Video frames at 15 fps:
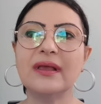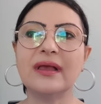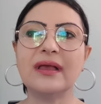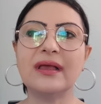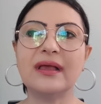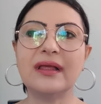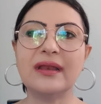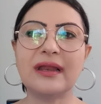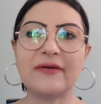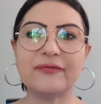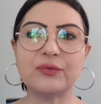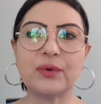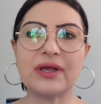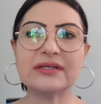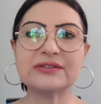
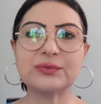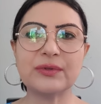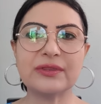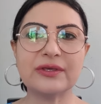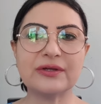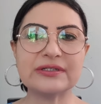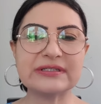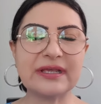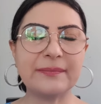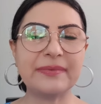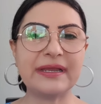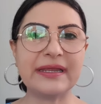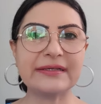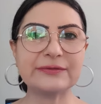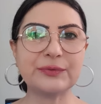loved ones, with your
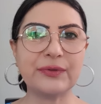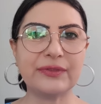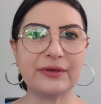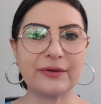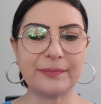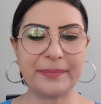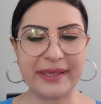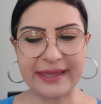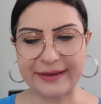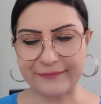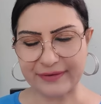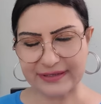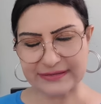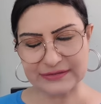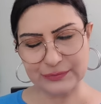siblings, with your
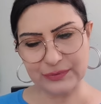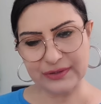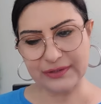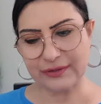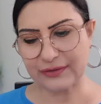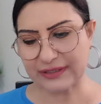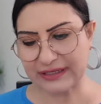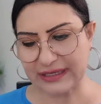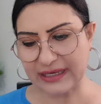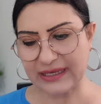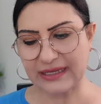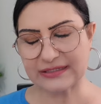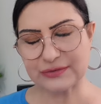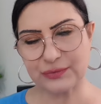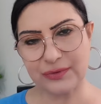parents, with your
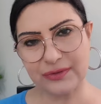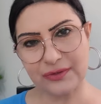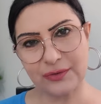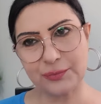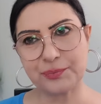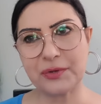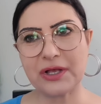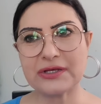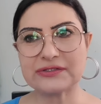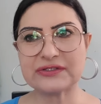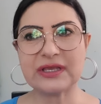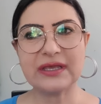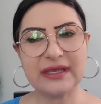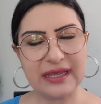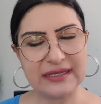kids, with your boss.